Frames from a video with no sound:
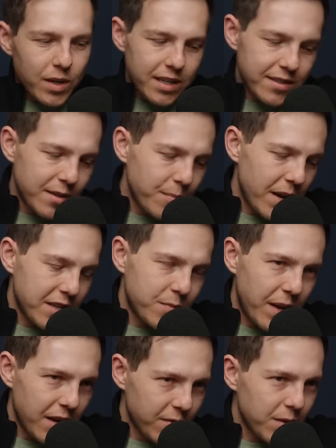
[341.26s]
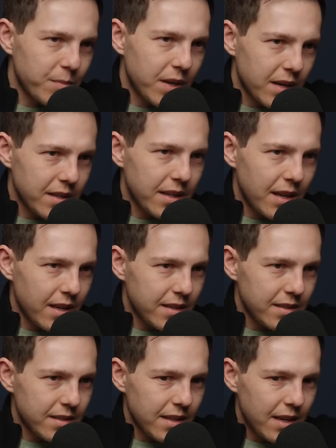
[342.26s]
what gets the best bang for the buck
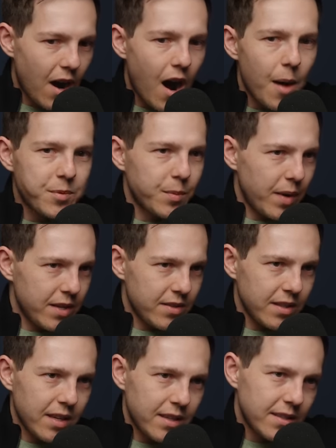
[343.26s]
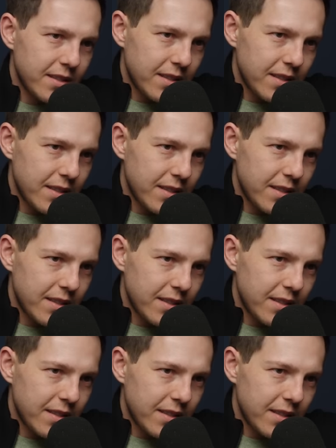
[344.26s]
and and optimizing that.